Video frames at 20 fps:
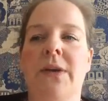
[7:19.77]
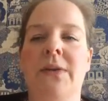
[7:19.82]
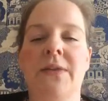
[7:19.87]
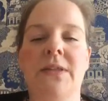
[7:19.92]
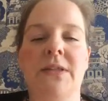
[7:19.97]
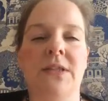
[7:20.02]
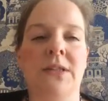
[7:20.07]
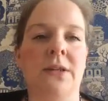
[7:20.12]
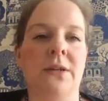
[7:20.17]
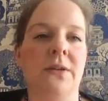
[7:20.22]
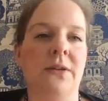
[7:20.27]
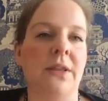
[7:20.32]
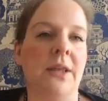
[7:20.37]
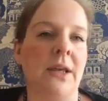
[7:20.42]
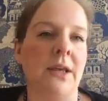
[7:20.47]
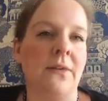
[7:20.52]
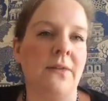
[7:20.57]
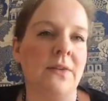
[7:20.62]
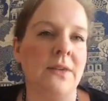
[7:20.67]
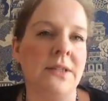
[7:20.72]
There's
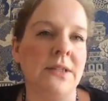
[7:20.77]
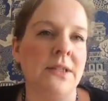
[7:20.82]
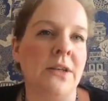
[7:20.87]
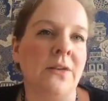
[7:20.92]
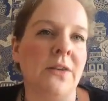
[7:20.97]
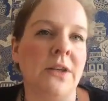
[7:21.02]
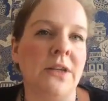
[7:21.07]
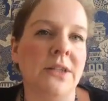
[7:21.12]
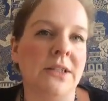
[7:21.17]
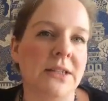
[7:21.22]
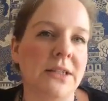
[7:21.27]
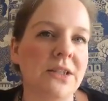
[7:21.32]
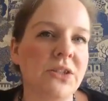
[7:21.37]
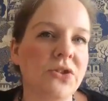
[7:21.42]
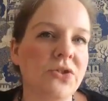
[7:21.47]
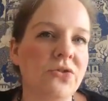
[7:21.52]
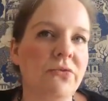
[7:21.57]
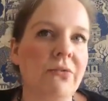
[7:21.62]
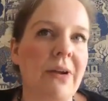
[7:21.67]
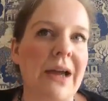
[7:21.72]
nothing to
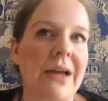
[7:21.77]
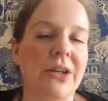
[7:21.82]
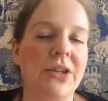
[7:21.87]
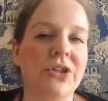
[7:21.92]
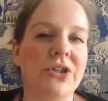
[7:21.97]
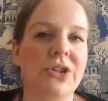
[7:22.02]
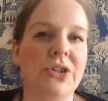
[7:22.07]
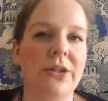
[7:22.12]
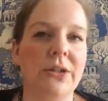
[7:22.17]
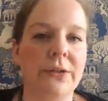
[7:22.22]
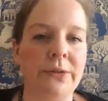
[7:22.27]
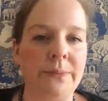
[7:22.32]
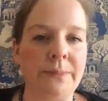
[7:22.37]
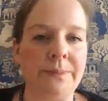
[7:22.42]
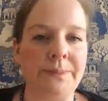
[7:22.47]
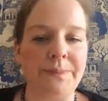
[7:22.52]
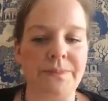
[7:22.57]
distract you.